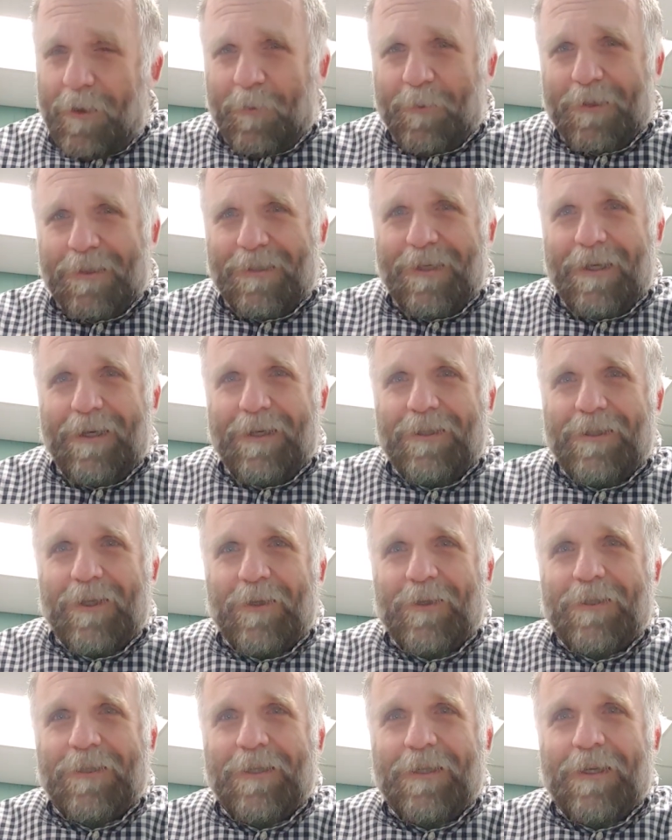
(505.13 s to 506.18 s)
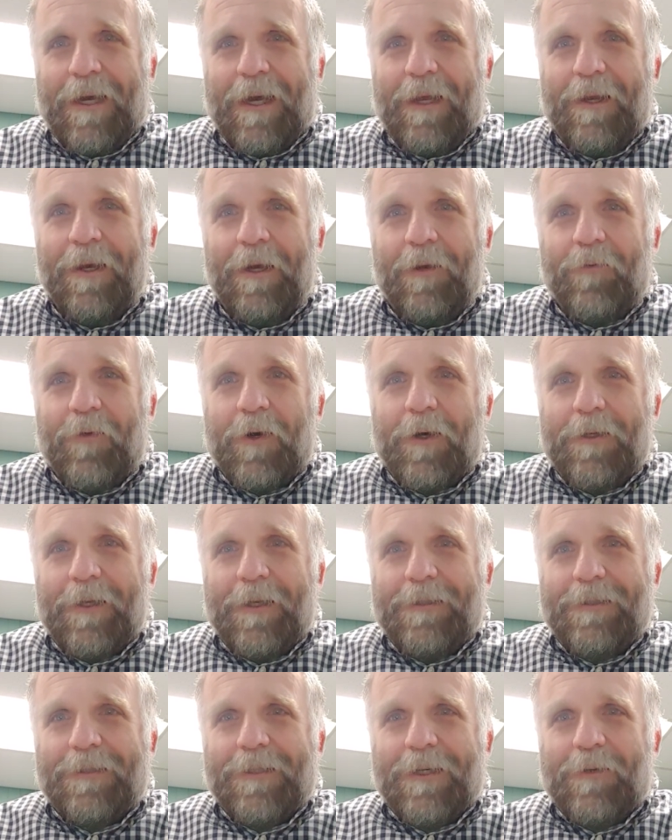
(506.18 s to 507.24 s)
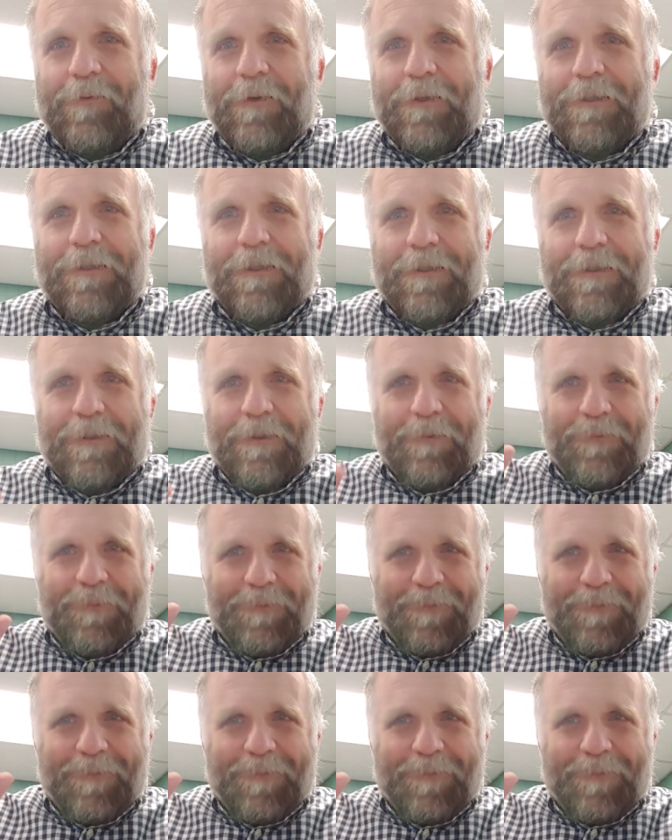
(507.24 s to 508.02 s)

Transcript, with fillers: hope to see you in church tonight for our Lenten services.